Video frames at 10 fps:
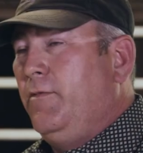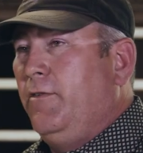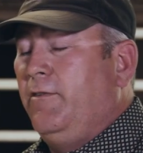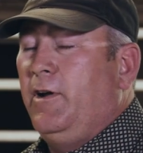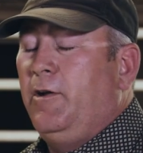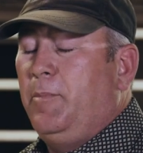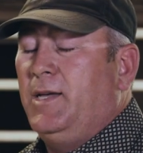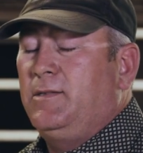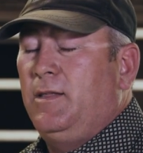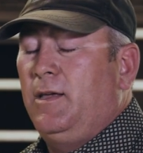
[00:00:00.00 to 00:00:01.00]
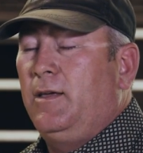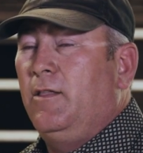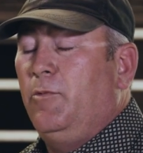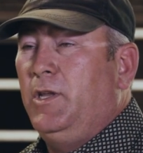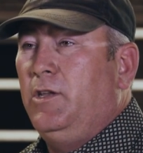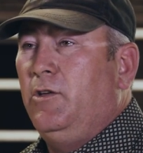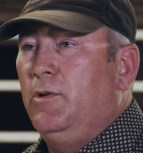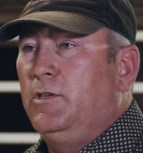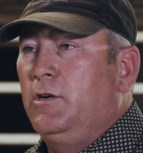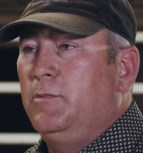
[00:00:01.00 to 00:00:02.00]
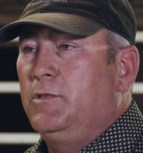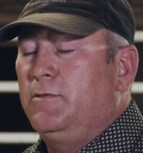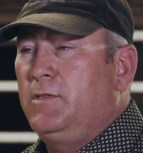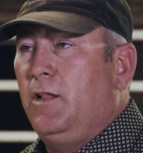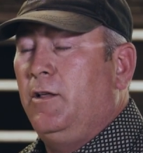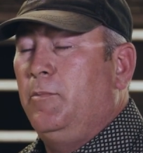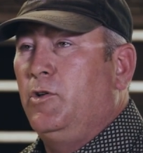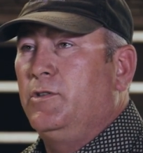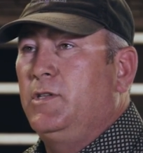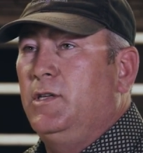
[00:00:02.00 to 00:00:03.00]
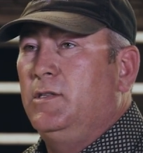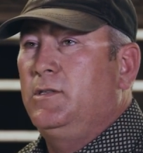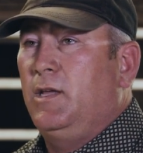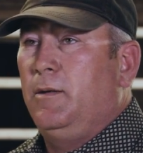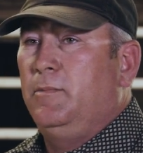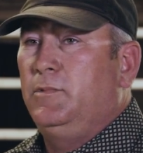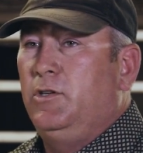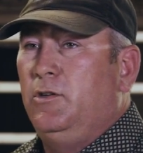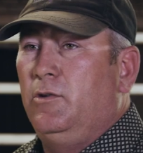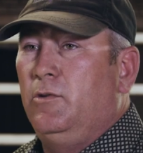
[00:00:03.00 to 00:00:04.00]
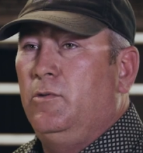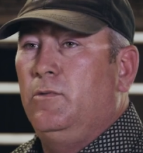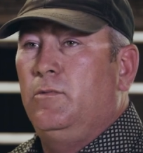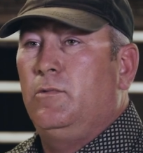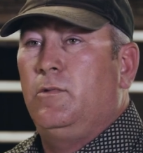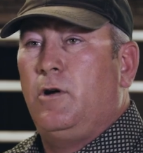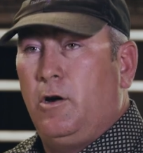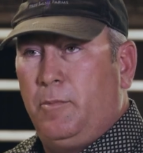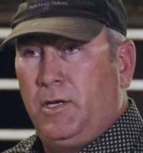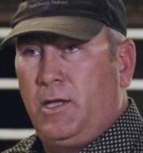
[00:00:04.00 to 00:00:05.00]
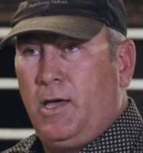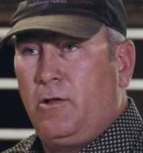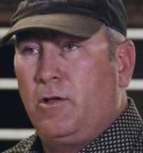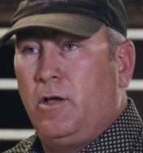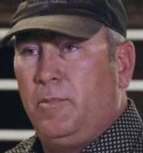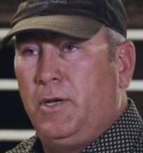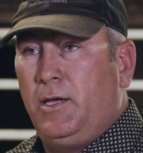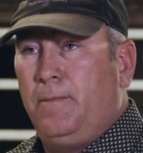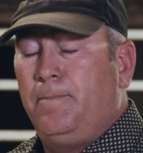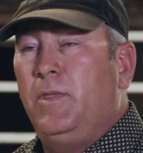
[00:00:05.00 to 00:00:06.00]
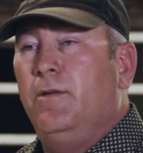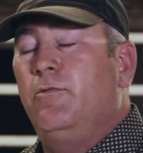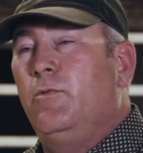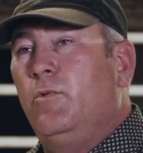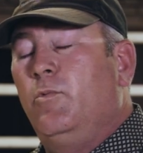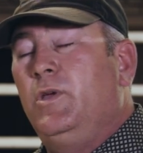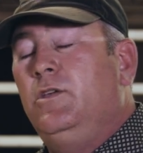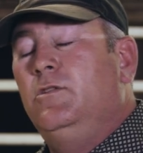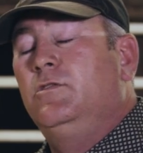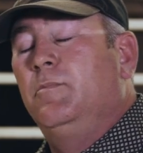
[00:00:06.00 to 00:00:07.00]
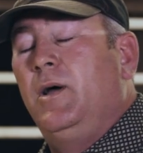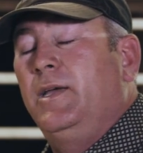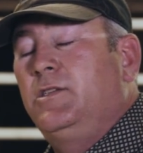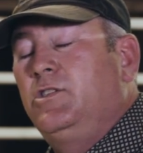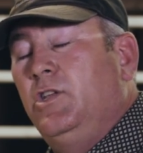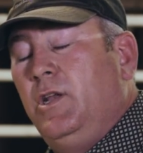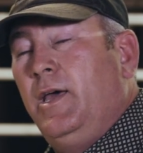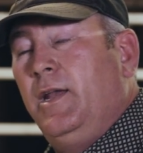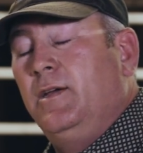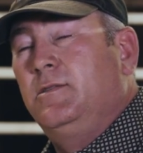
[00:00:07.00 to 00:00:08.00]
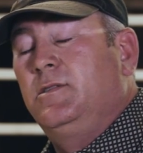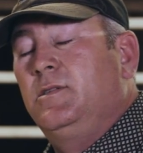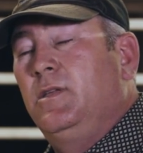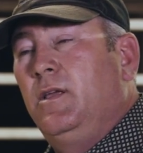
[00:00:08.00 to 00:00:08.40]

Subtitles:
The very best thing that we do in terms of selling bulls is send them to Hartman Cattle Company. If we use Mike's genetics,